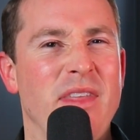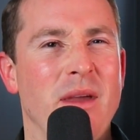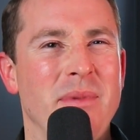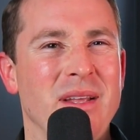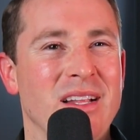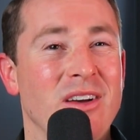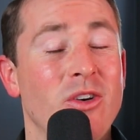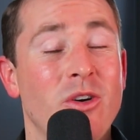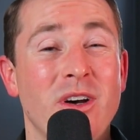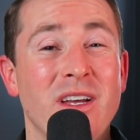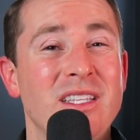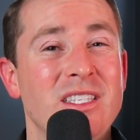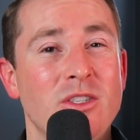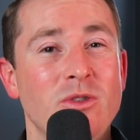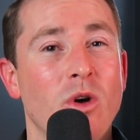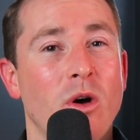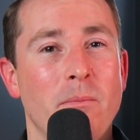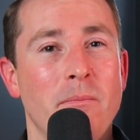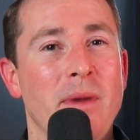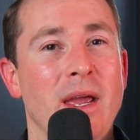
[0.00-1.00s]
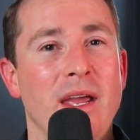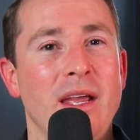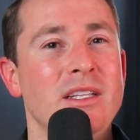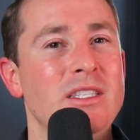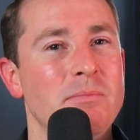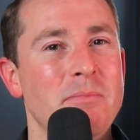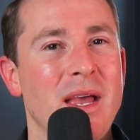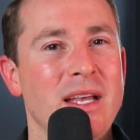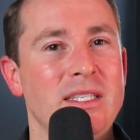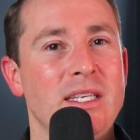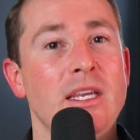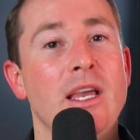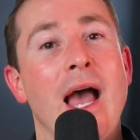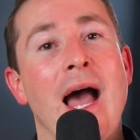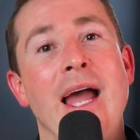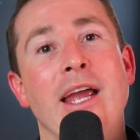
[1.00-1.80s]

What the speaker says: They'd be like, oh, it's messy.